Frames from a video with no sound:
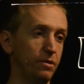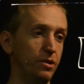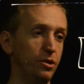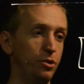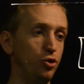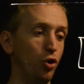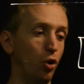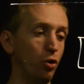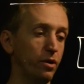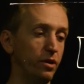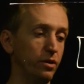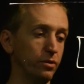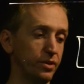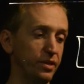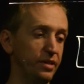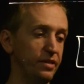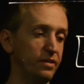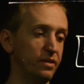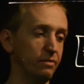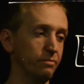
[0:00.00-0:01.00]
knock your
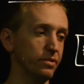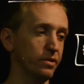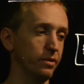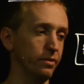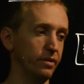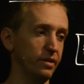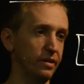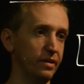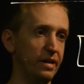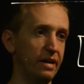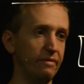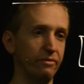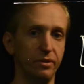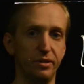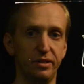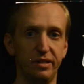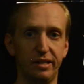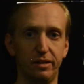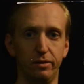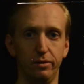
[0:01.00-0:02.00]
system so that it never
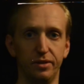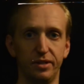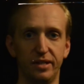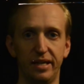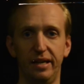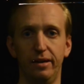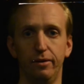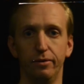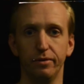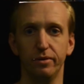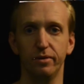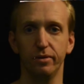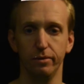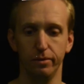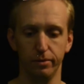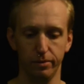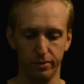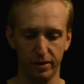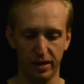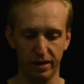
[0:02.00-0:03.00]
settles down
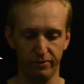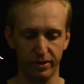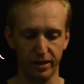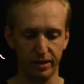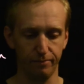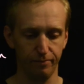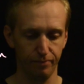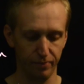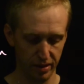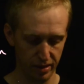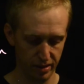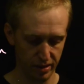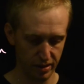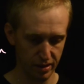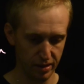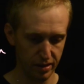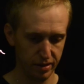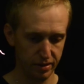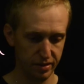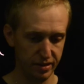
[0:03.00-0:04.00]
to having
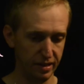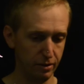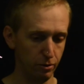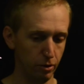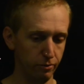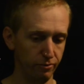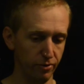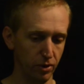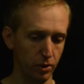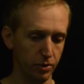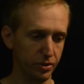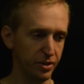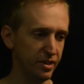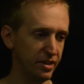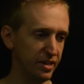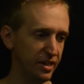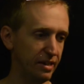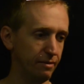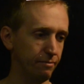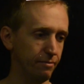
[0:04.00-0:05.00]
zero
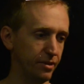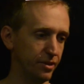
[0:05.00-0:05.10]
velocity.